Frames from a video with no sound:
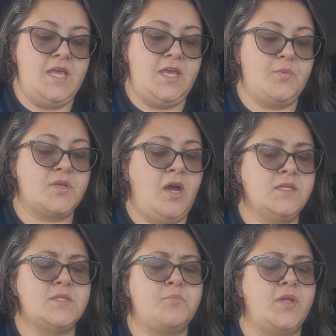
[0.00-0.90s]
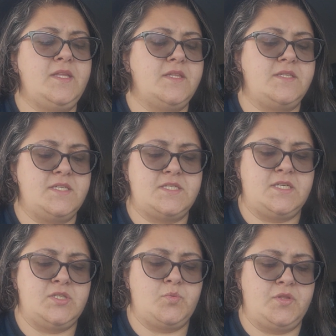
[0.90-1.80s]
He would contemplate the
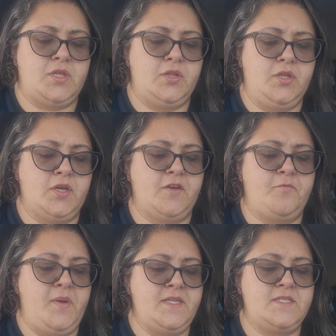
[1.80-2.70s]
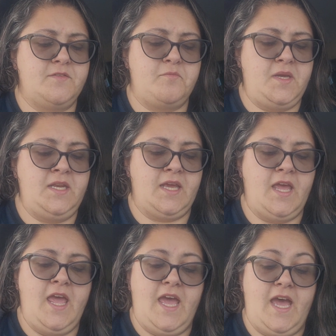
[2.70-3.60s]
distance with a look of pensive meaning,